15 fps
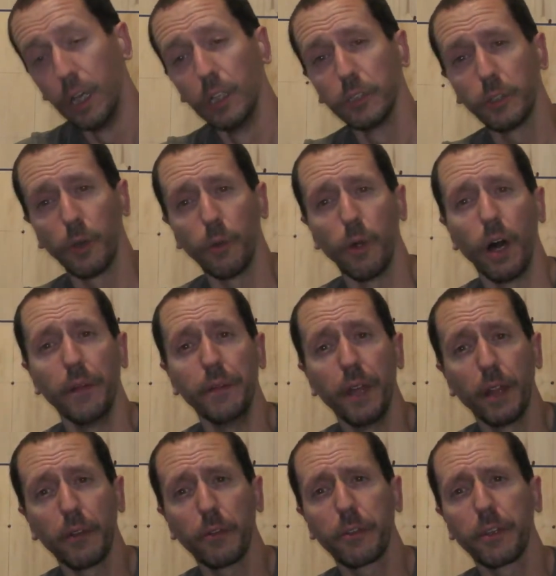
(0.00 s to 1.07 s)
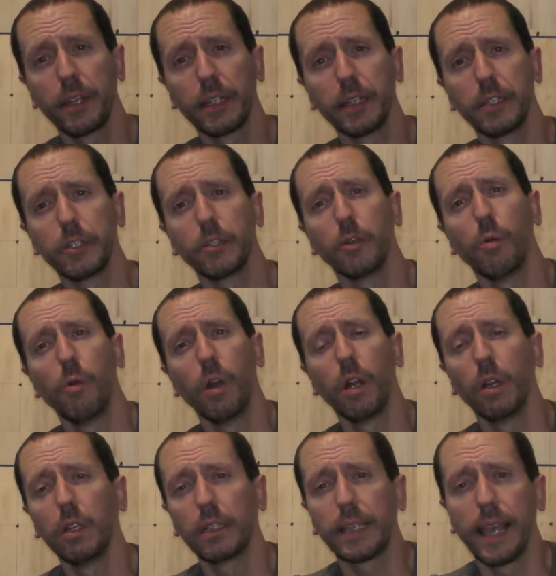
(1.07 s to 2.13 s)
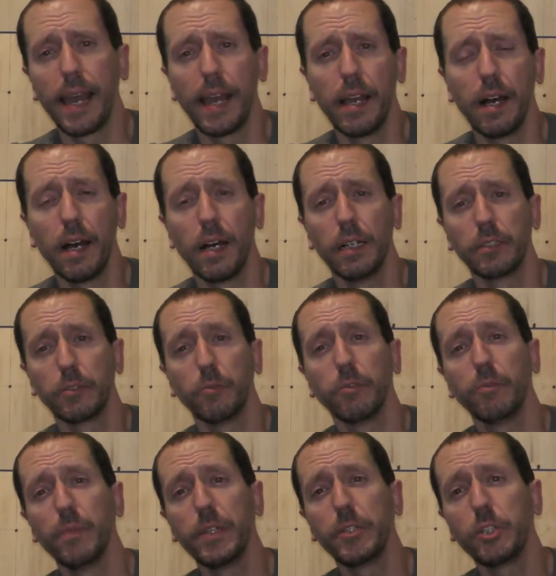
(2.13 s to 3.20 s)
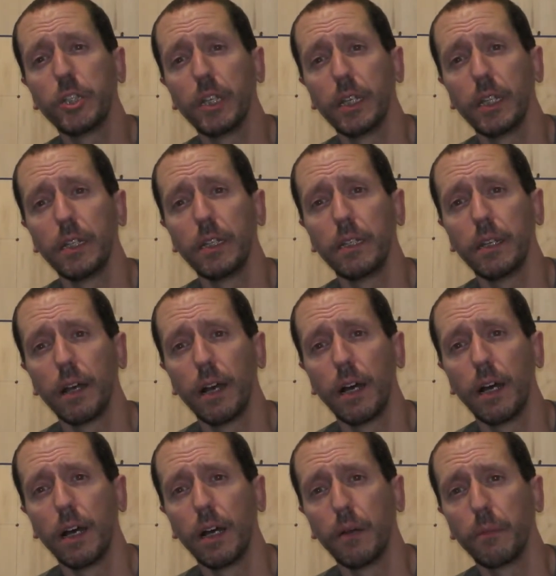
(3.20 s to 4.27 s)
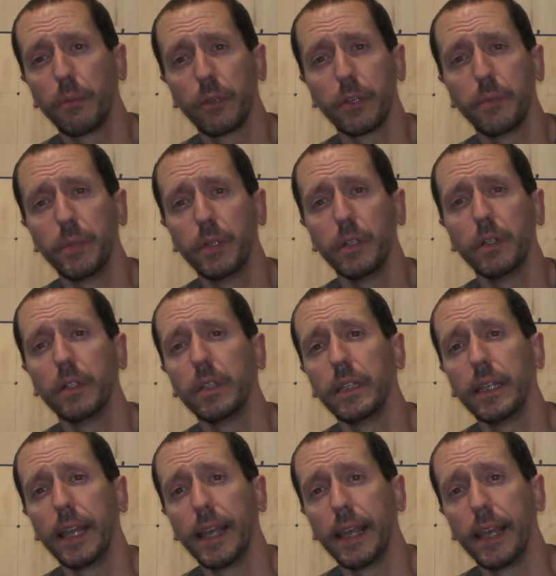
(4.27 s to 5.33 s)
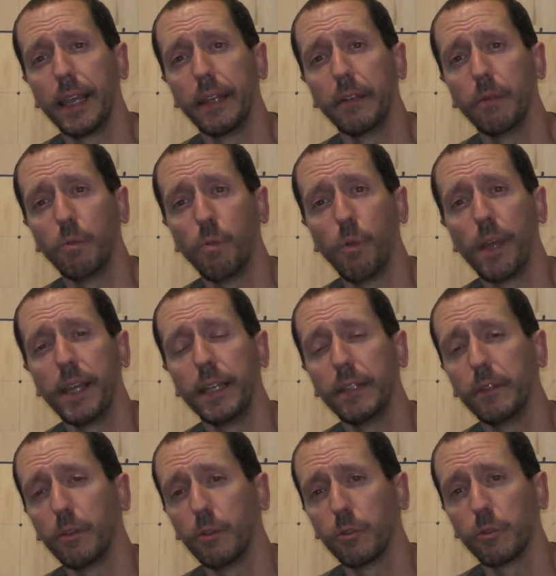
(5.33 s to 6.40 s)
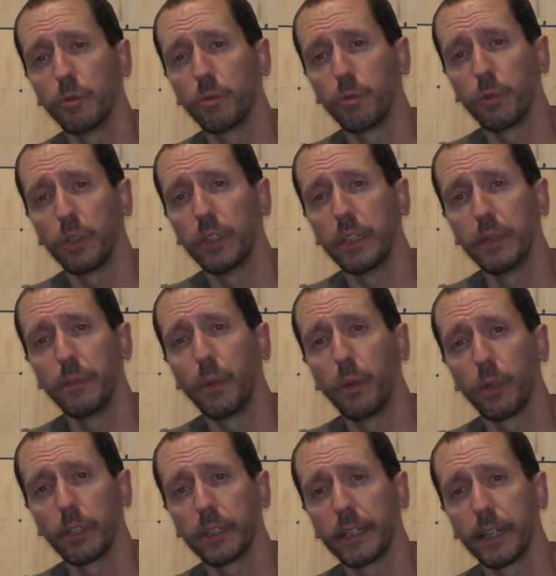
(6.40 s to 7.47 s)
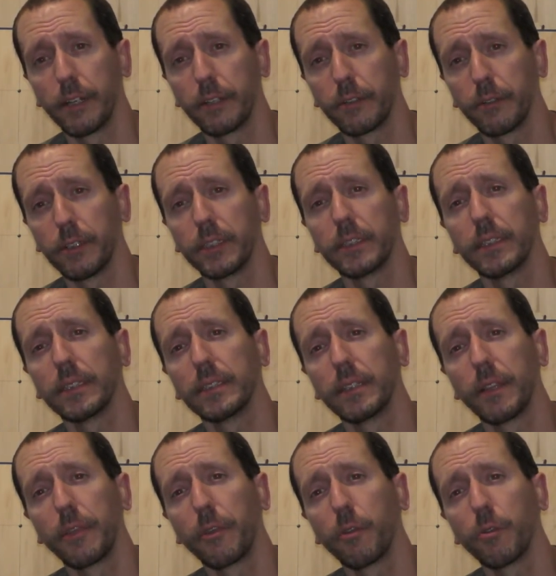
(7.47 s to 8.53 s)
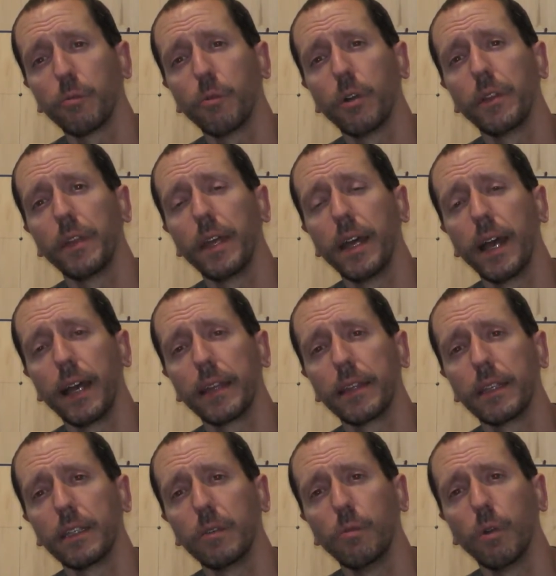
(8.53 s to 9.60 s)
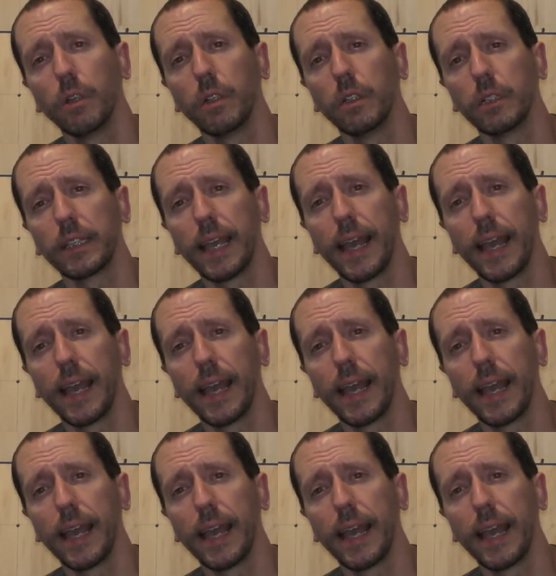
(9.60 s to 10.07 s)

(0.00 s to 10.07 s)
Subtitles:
So another thing that you're going to want to look at, so we've mentioned breathability and weight. Those are really important characteristics. The third one that I think you want to look